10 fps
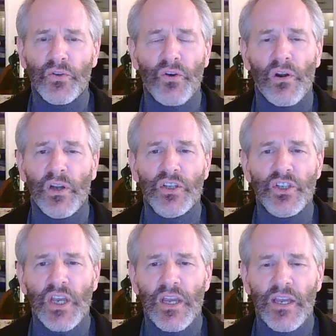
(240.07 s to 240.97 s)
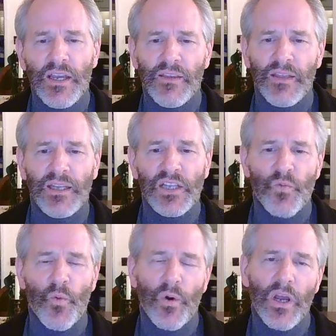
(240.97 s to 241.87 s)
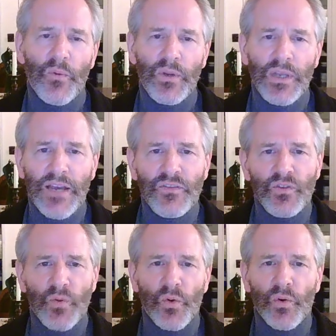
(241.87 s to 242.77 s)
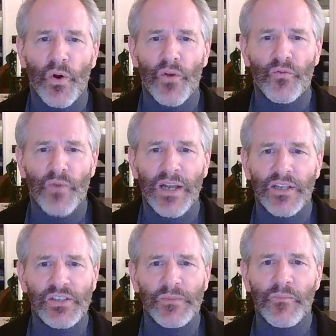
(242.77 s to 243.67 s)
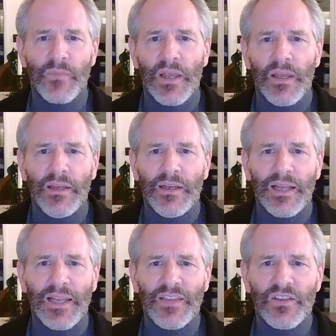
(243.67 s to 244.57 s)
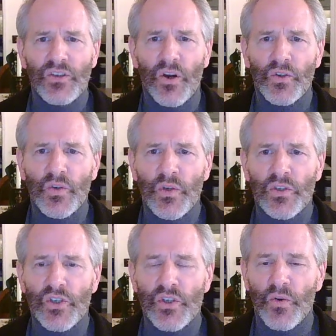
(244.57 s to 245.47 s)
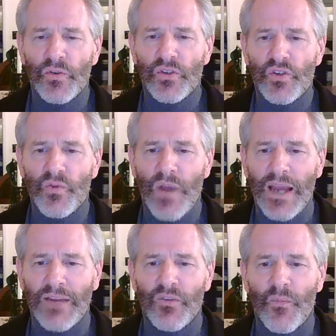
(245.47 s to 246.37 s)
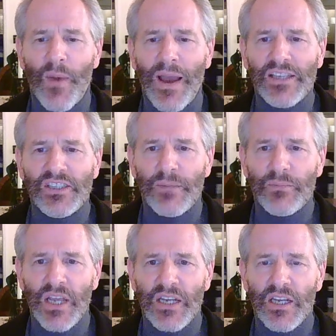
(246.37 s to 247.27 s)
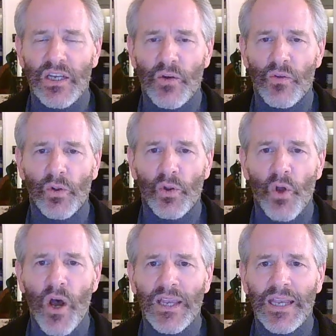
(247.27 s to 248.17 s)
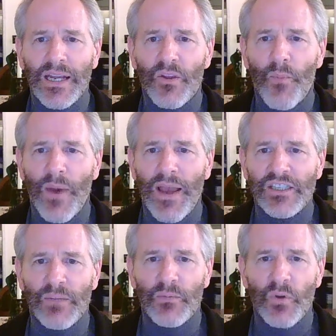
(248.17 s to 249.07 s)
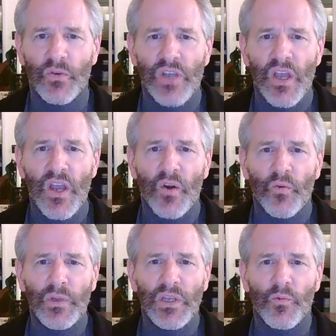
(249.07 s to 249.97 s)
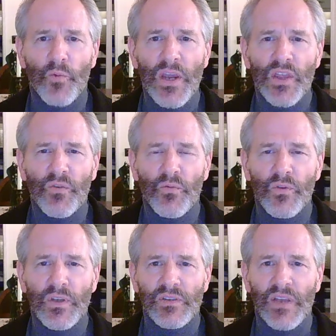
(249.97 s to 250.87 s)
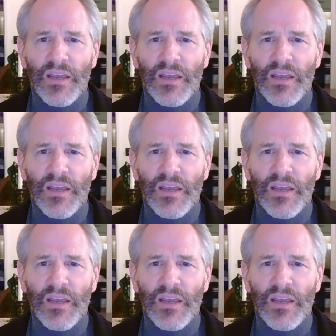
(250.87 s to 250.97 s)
cartilage that gets worn out when you have shoulder arthritis. I like this cartoon because it shows the track of the bicep tendon here. The long head of the bicep goes really right through this